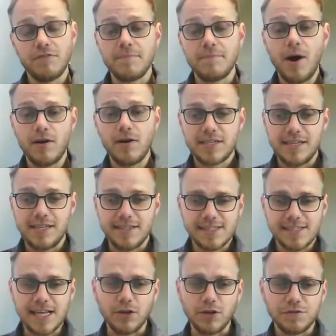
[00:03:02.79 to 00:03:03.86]
the party
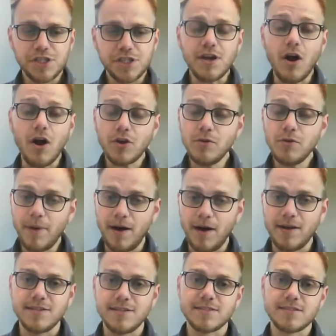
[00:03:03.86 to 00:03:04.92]
itself, she
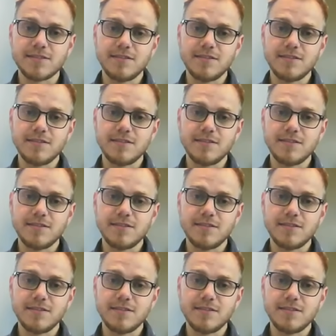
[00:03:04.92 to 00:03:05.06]
occupies